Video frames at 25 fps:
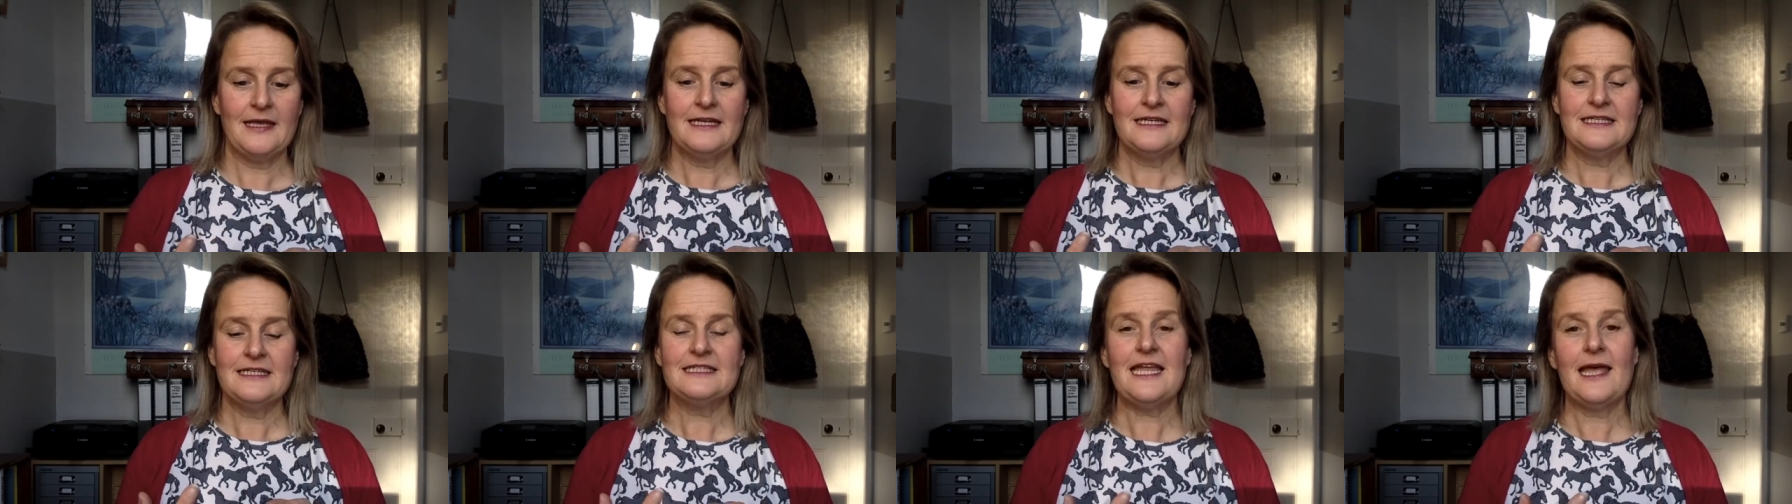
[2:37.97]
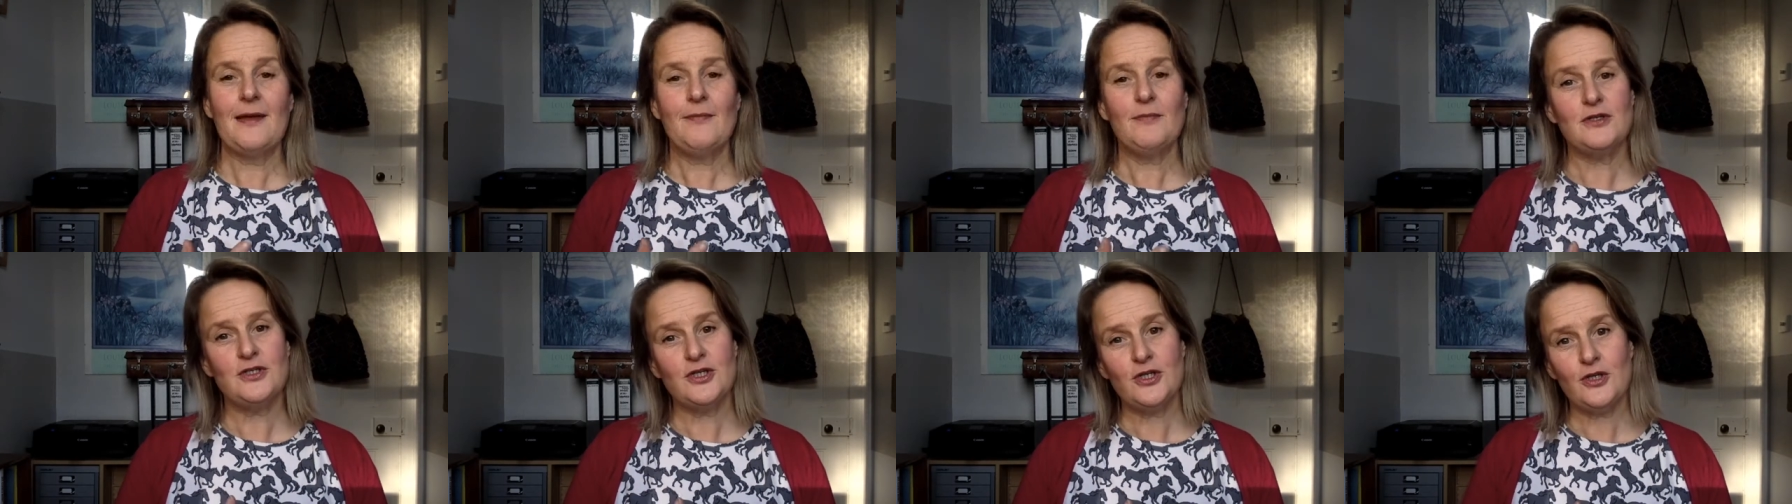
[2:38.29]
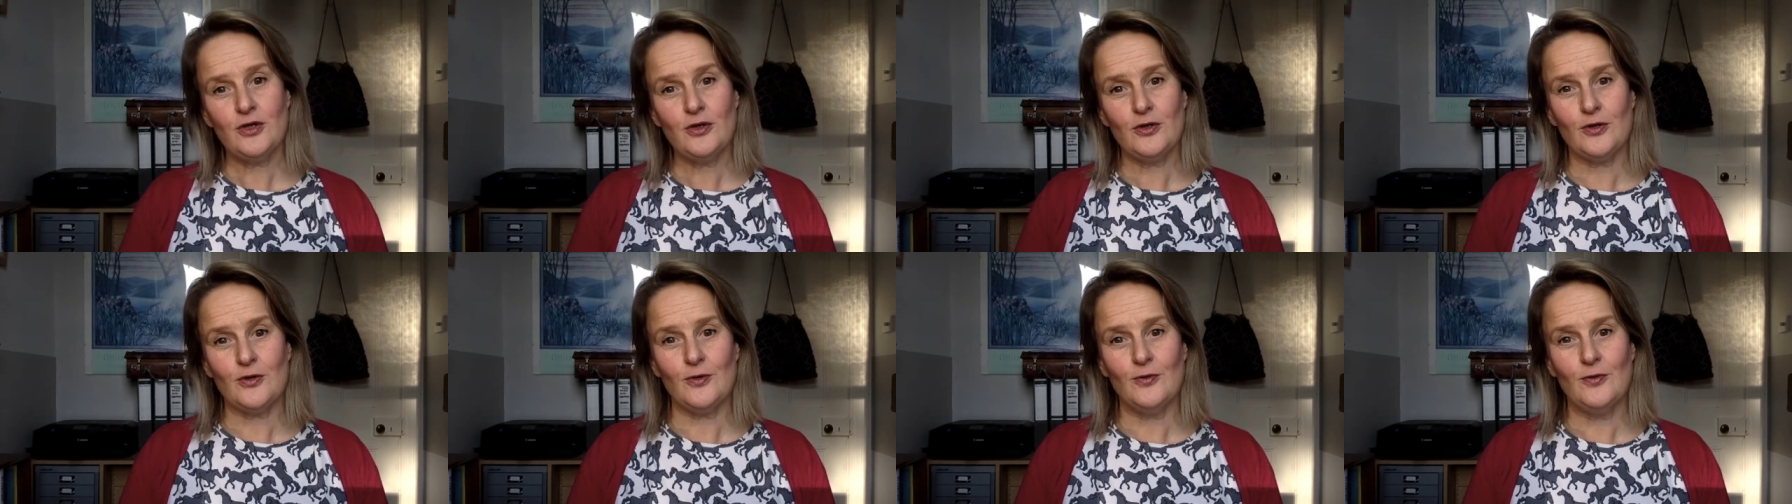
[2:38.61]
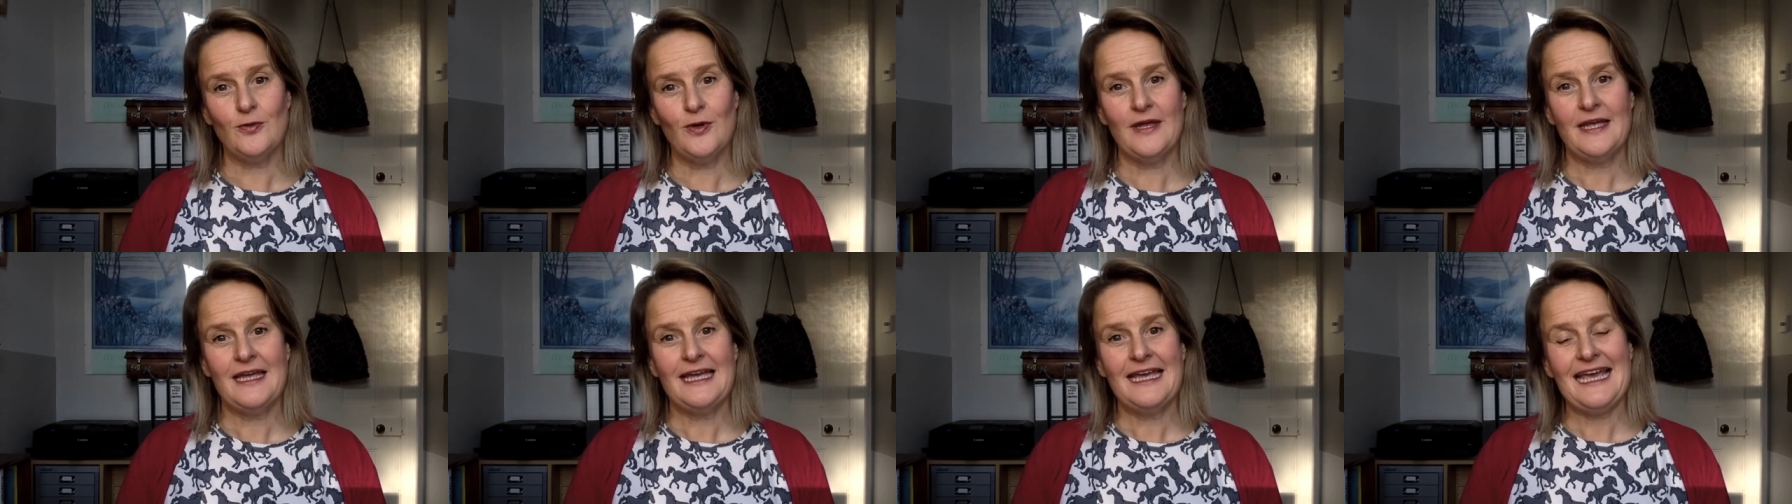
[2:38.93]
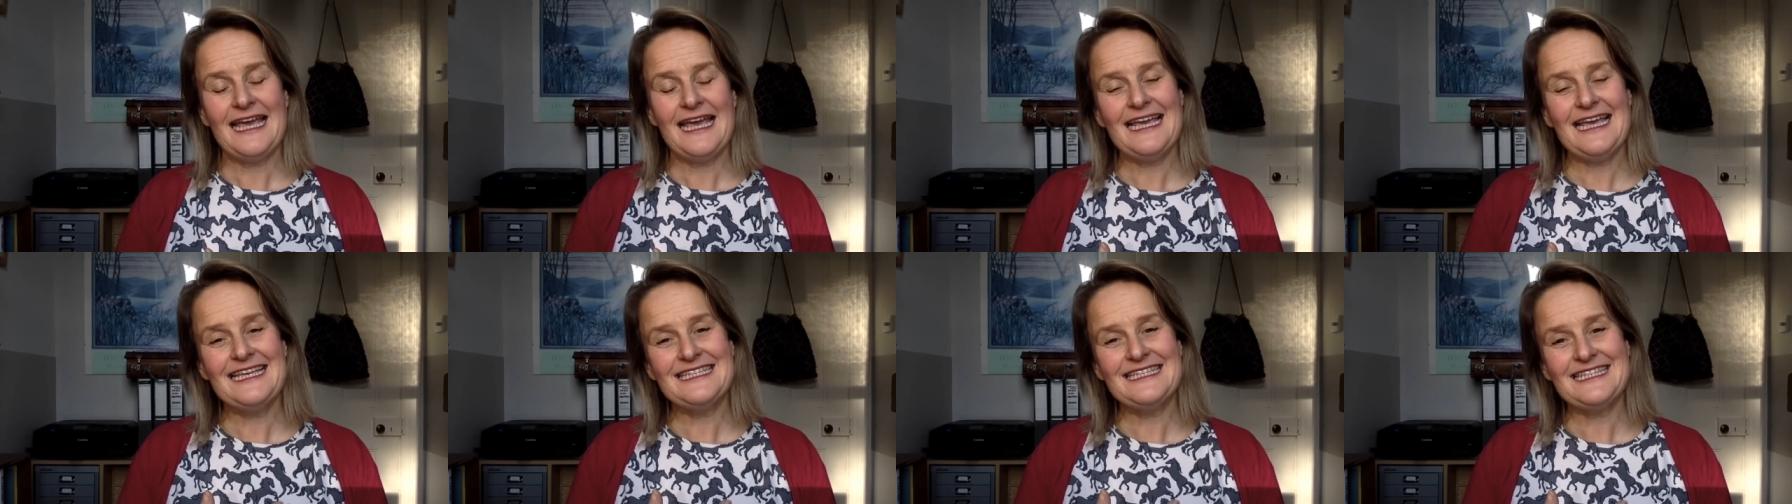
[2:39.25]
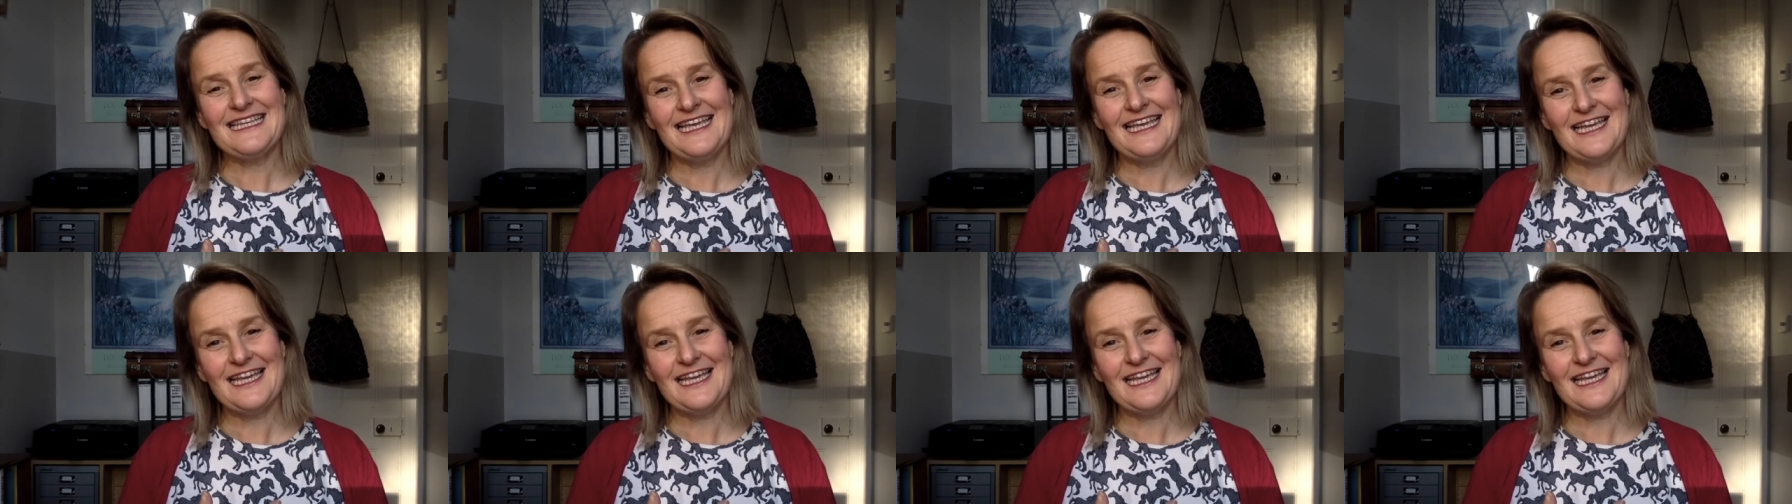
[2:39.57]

Step two is